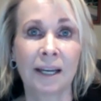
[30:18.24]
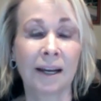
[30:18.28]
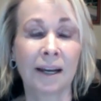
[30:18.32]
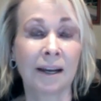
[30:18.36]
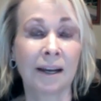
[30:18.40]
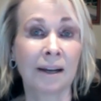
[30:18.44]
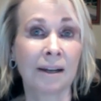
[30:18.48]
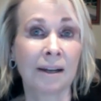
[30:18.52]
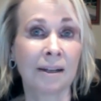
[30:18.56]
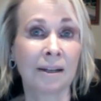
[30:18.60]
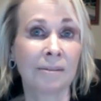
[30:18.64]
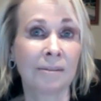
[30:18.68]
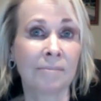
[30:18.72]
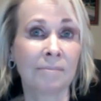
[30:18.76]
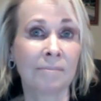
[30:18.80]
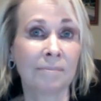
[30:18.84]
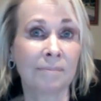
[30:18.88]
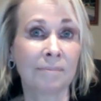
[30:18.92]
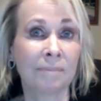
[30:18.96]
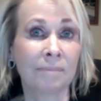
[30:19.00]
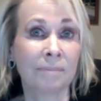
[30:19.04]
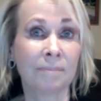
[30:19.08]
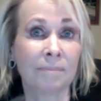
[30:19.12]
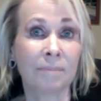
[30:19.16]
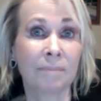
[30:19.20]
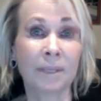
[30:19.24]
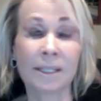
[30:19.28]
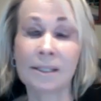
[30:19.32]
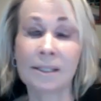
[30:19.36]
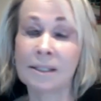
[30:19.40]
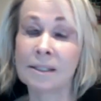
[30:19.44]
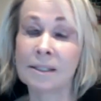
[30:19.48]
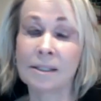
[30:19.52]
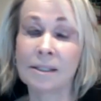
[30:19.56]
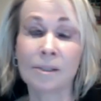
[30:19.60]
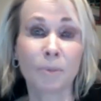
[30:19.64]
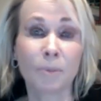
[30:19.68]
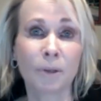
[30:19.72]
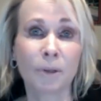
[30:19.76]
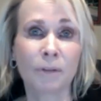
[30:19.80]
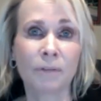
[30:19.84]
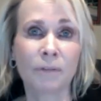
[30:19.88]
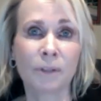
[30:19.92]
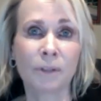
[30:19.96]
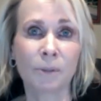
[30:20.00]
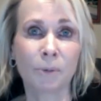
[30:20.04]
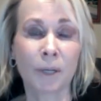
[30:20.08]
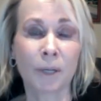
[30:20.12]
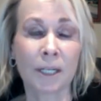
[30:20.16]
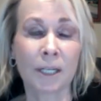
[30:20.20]
Because this is a
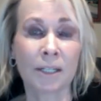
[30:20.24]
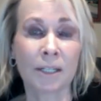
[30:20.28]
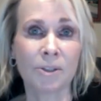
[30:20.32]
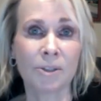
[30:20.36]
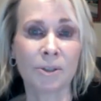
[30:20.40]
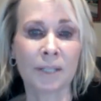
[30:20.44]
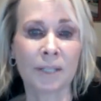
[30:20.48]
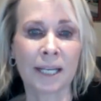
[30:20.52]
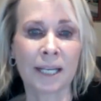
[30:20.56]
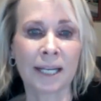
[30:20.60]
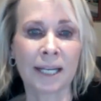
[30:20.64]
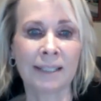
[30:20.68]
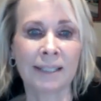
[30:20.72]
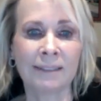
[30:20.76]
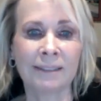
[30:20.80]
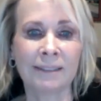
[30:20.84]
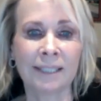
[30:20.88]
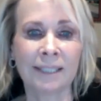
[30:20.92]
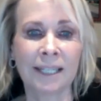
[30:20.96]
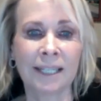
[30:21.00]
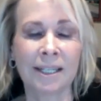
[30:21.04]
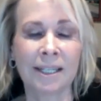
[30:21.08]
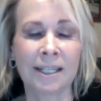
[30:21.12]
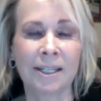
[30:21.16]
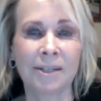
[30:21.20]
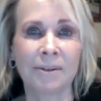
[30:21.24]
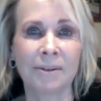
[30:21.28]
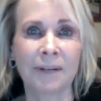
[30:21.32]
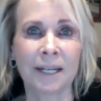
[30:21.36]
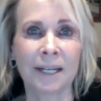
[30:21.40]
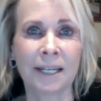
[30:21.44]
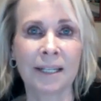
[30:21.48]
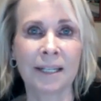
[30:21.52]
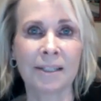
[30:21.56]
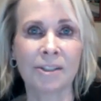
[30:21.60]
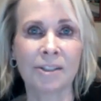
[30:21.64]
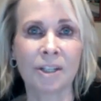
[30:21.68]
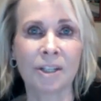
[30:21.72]
perfect way to do that, right?